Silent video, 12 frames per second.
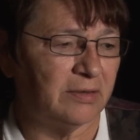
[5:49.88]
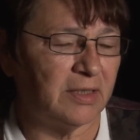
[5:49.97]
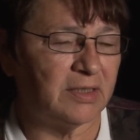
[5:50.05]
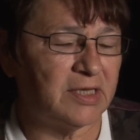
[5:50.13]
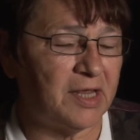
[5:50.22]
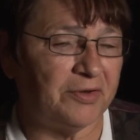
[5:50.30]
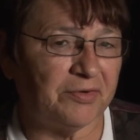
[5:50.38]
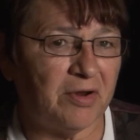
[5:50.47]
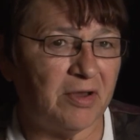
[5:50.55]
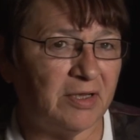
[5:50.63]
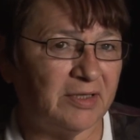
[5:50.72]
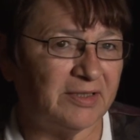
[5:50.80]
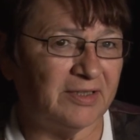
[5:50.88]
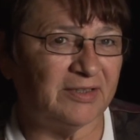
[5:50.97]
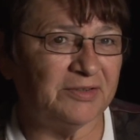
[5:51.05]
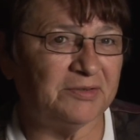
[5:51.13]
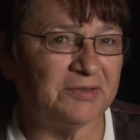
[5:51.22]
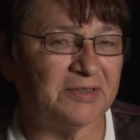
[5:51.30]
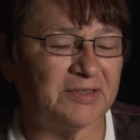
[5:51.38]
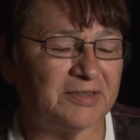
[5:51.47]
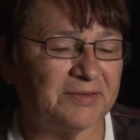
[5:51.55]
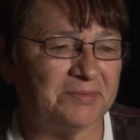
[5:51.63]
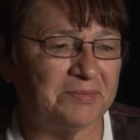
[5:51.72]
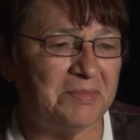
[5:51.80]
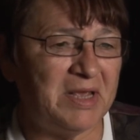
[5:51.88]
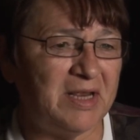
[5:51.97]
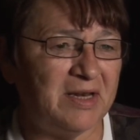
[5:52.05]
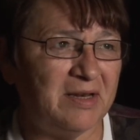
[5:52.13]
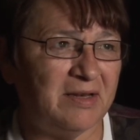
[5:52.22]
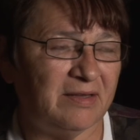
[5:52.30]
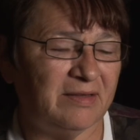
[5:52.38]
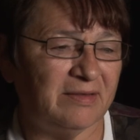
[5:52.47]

etc. All those main